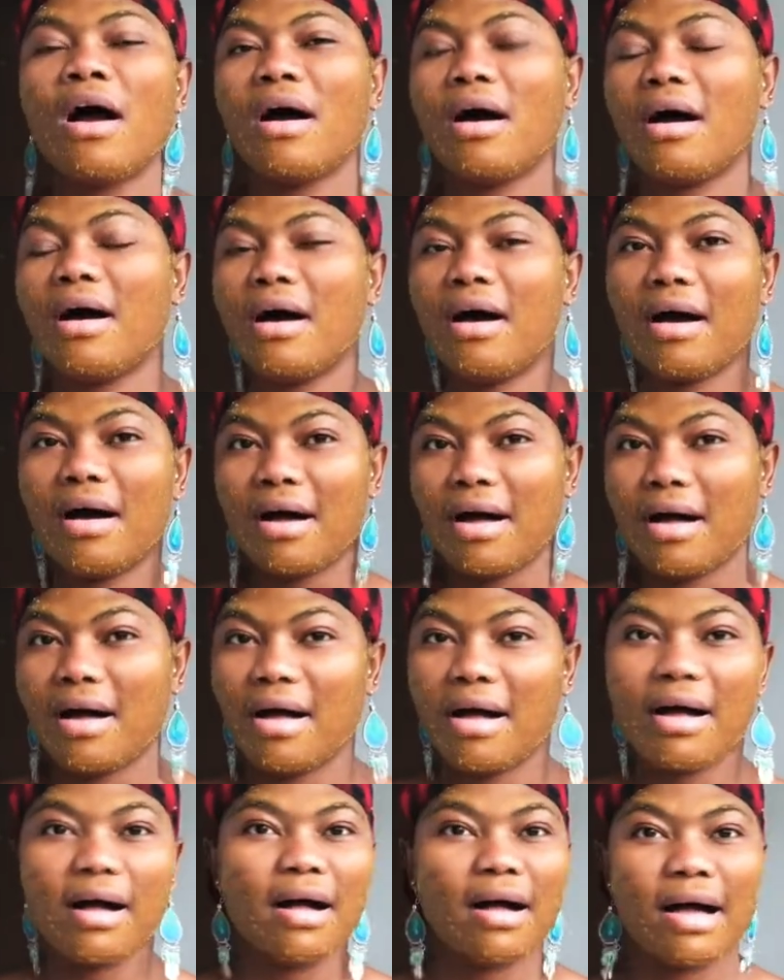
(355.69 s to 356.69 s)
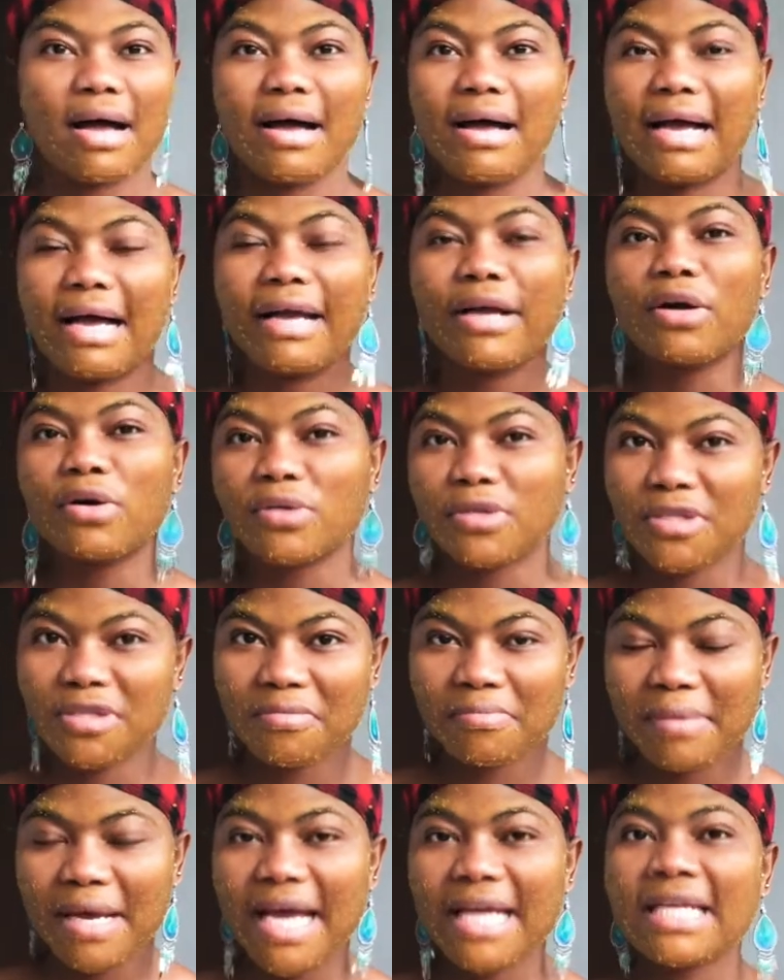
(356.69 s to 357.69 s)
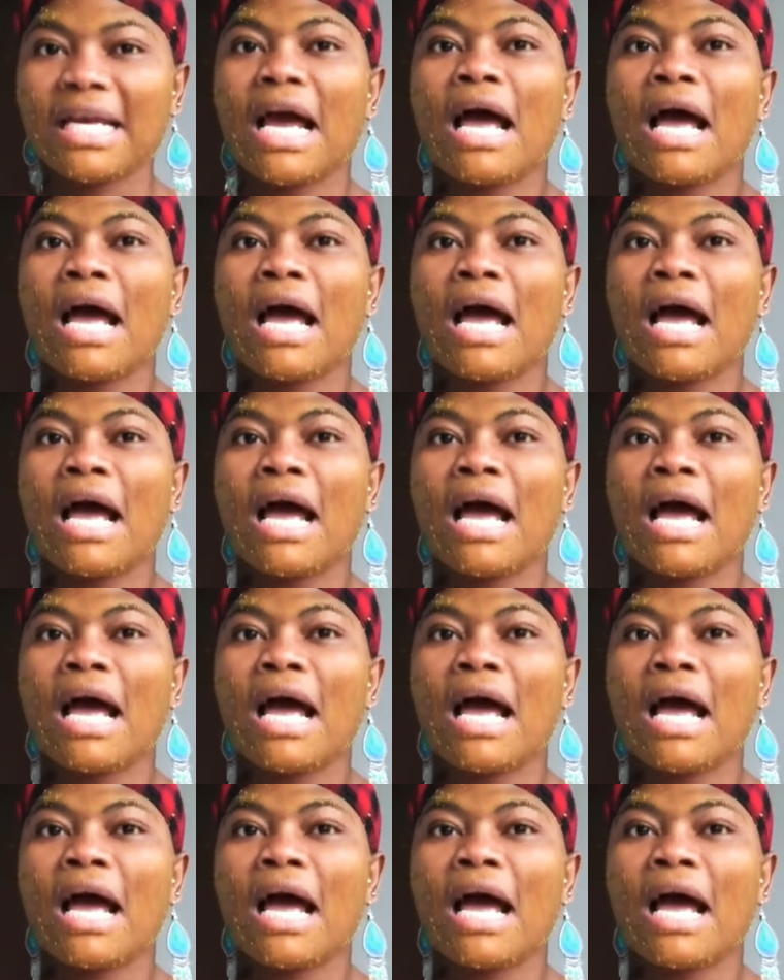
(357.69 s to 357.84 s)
I go to bed.